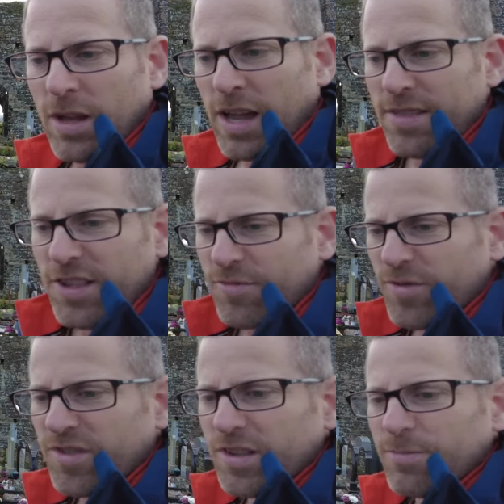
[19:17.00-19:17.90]
And this
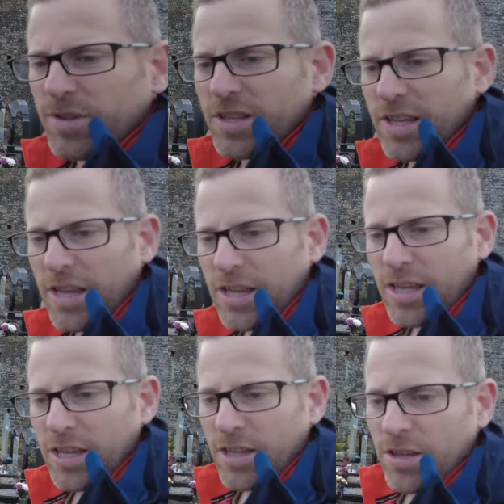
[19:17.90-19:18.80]
was simply
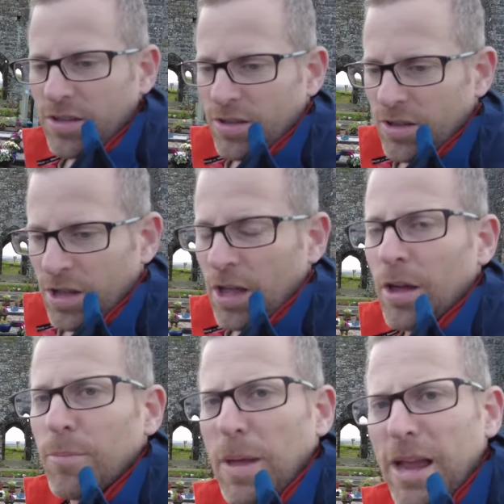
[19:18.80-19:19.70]
a
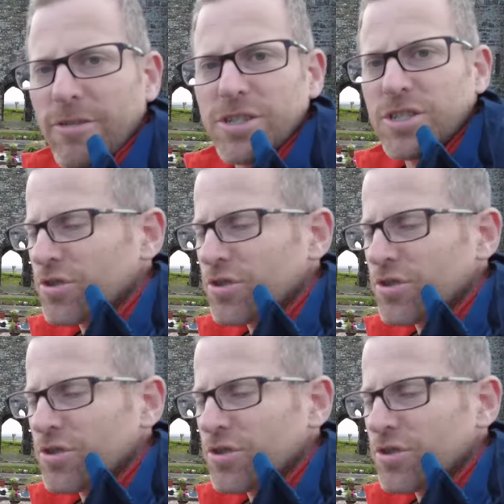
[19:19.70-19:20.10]
parish